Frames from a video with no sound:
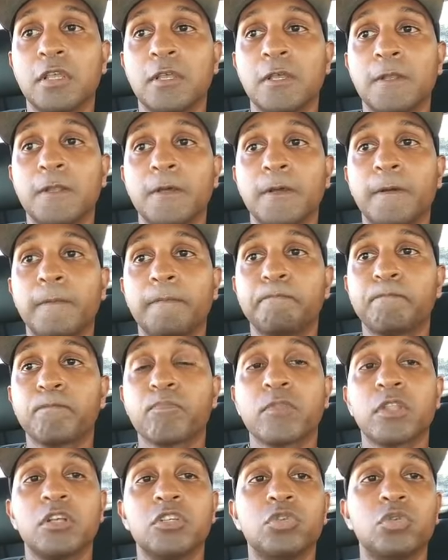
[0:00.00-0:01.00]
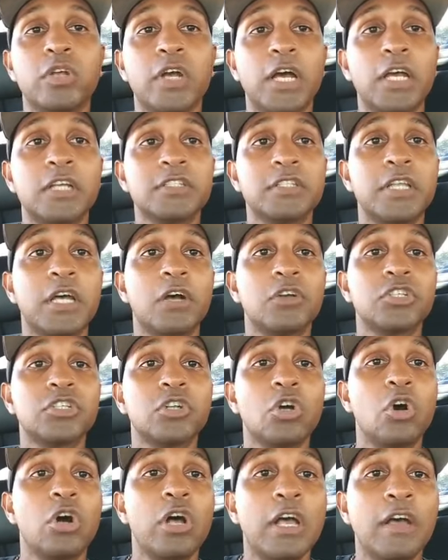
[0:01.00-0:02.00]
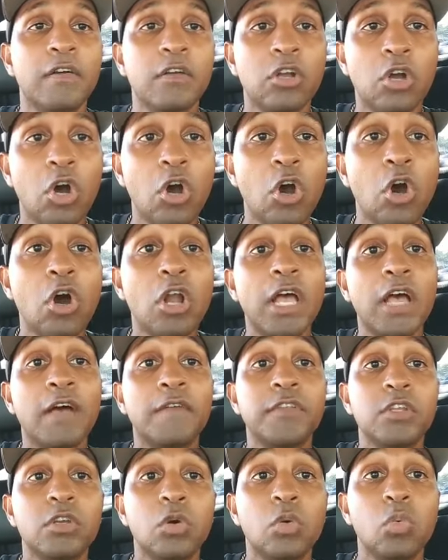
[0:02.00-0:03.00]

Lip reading: And you guys now should all have the